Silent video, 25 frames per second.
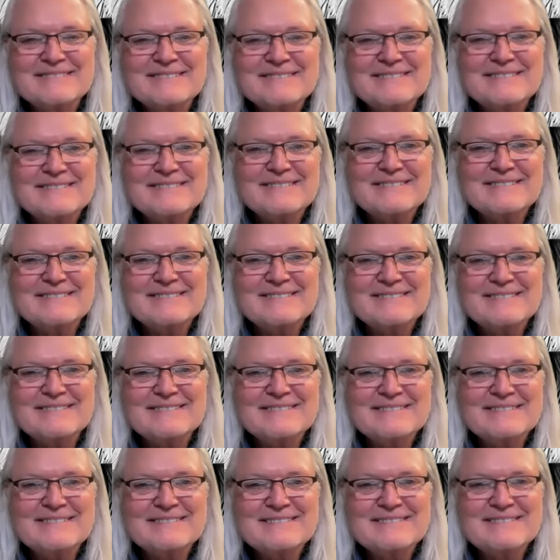
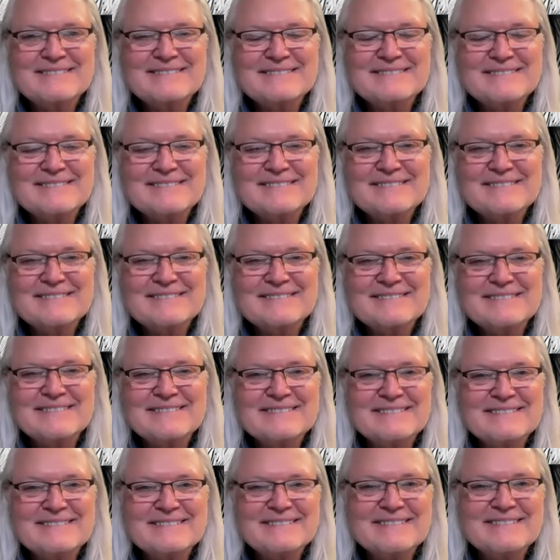
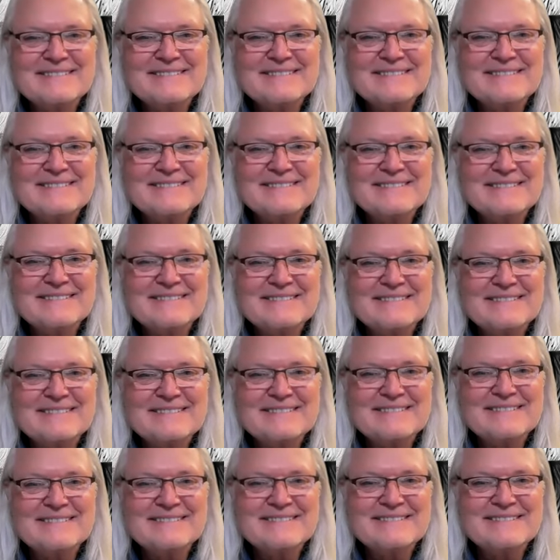
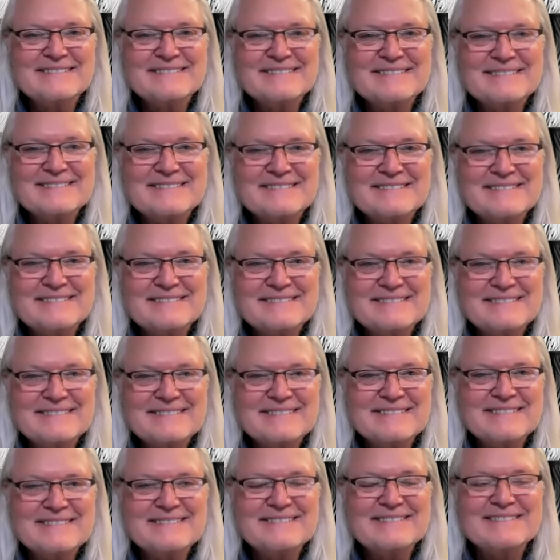
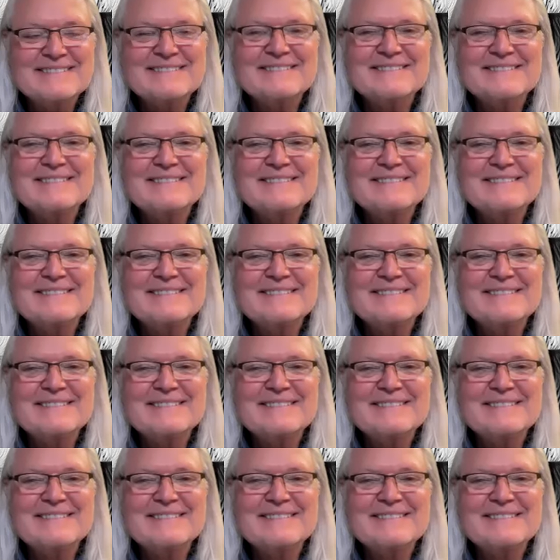(not speaking)